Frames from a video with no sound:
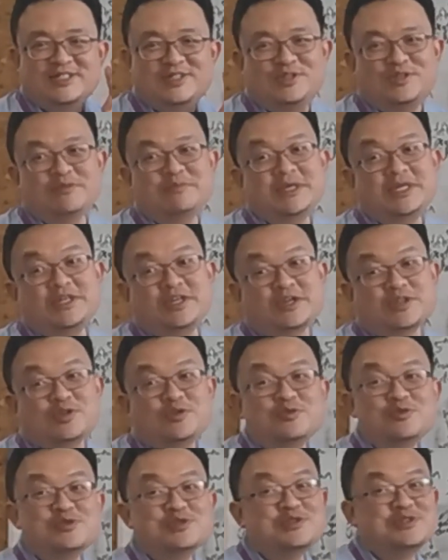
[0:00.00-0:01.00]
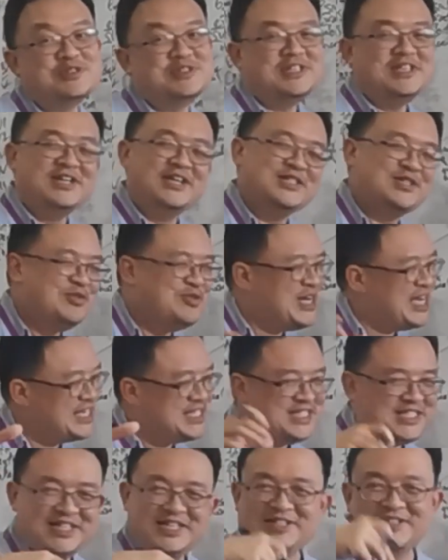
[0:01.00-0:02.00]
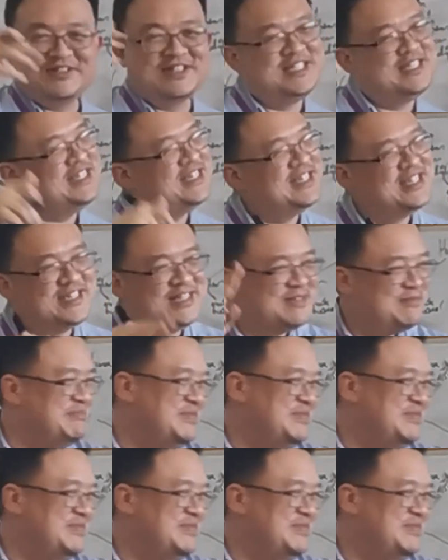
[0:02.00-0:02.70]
You mean you're too excellent already?